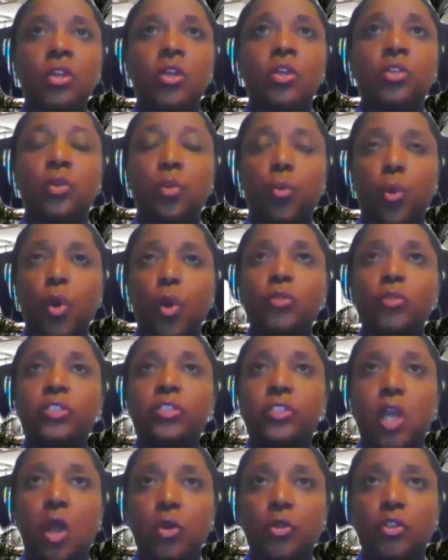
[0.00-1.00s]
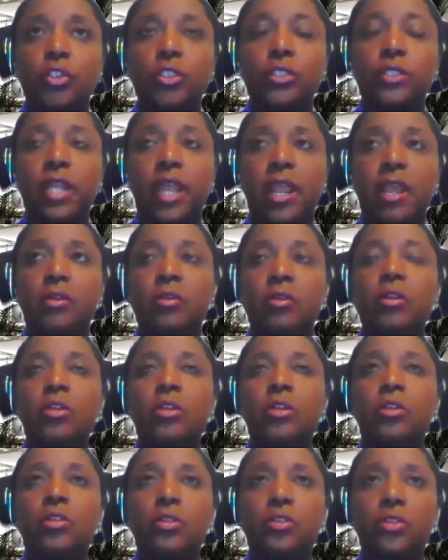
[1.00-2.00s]
the world is all good now.
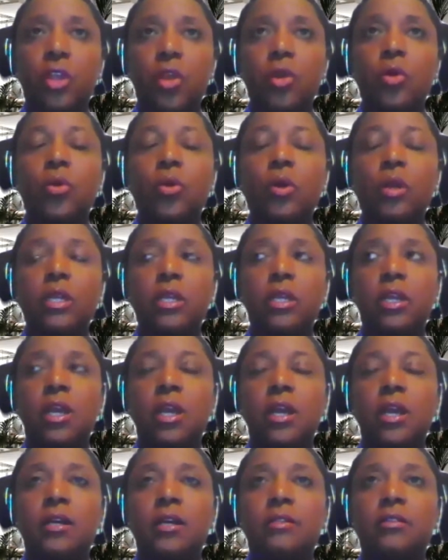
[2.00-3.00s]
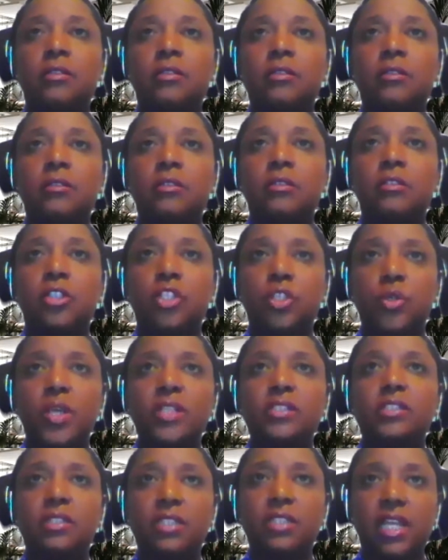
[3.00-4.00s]
No, the
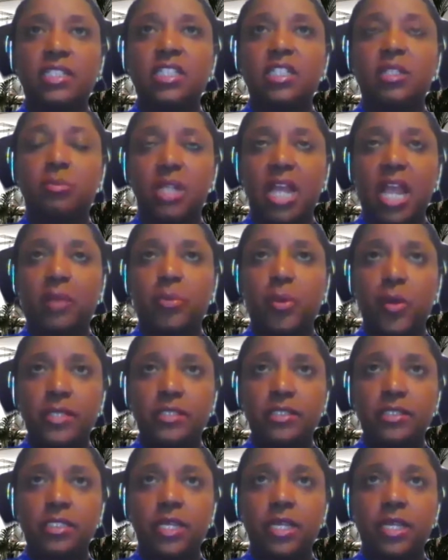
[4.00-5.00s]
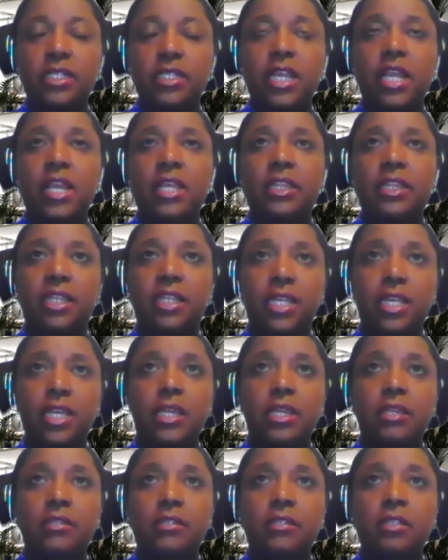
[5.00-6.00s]
US elected a Black president, and
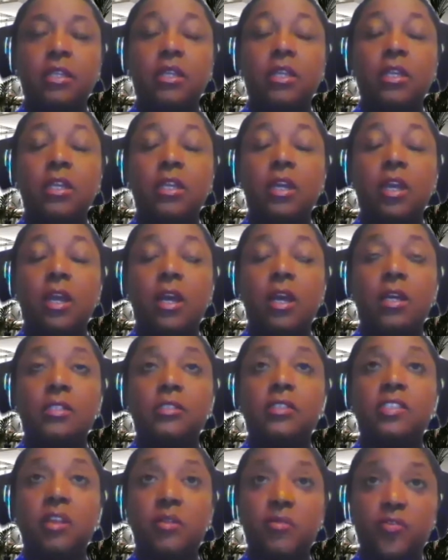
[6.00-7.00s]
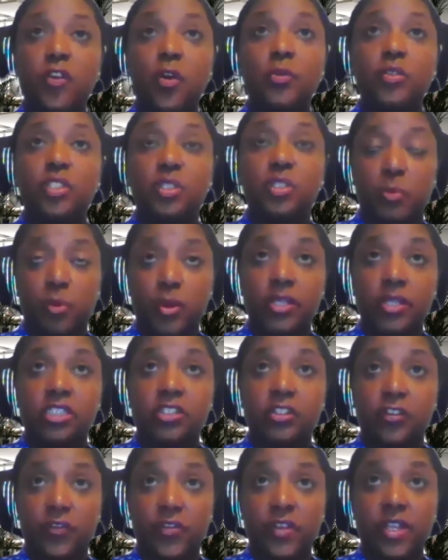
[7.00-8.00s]
then some folks suppressed
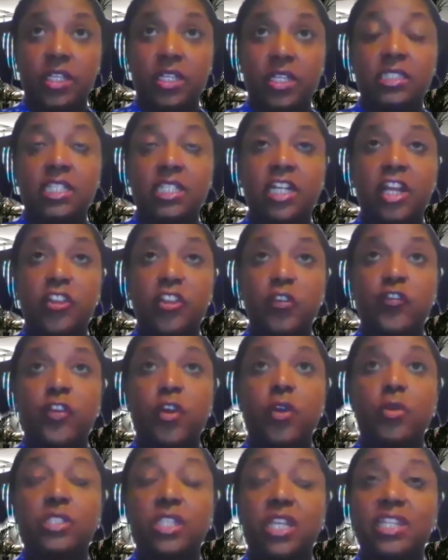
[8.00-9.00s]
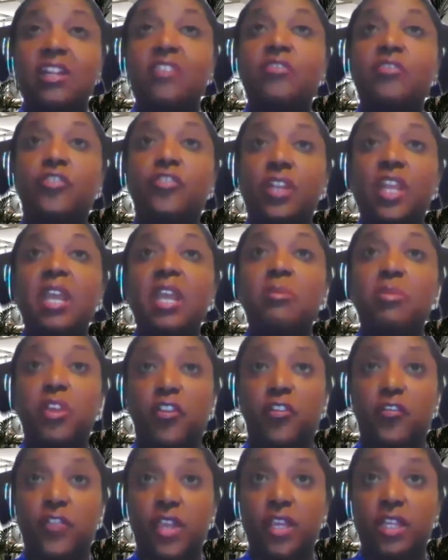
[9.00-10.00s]
their feelings, and other folks, it inflamed
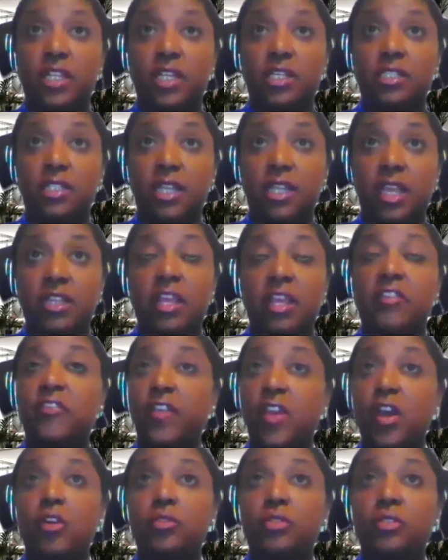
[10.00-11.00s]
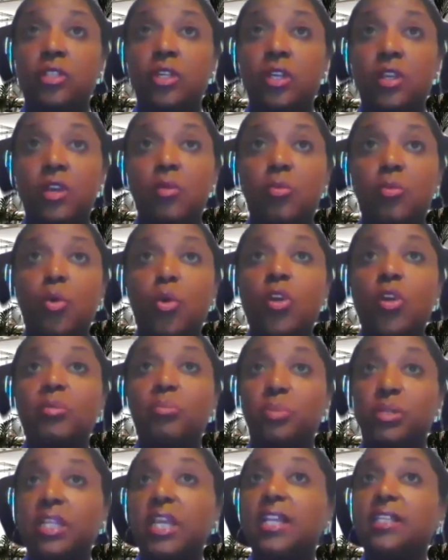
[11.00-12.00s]
their feelings, and they felt more
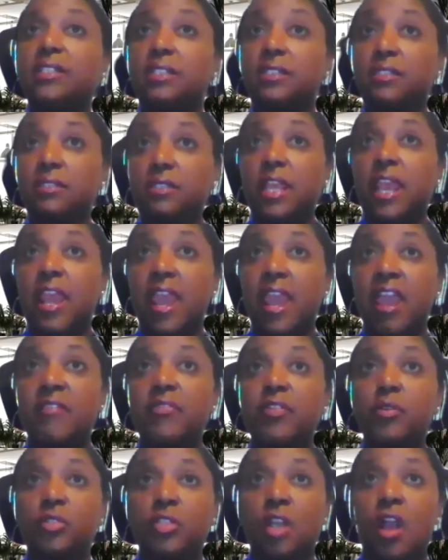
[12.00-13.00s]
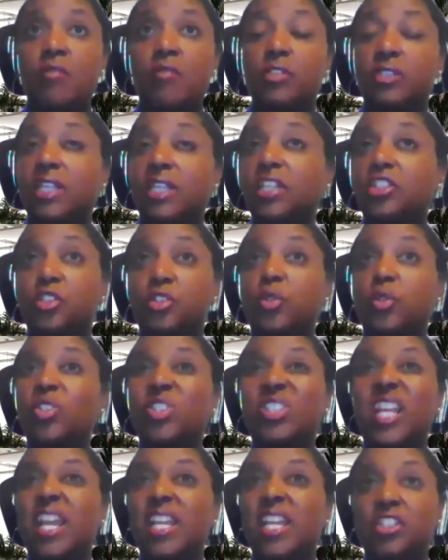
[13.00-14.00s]
emblazoned to have those conversations or
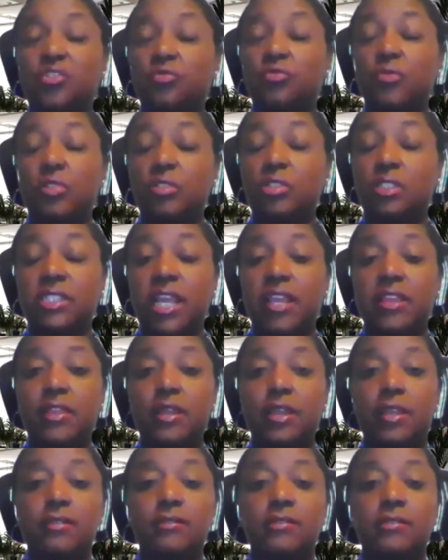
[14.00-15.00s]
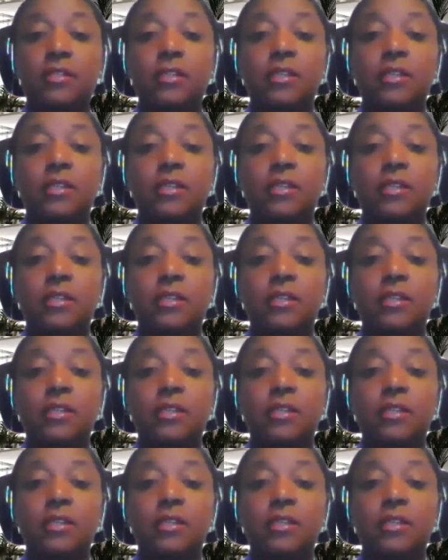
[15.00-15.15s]
say things.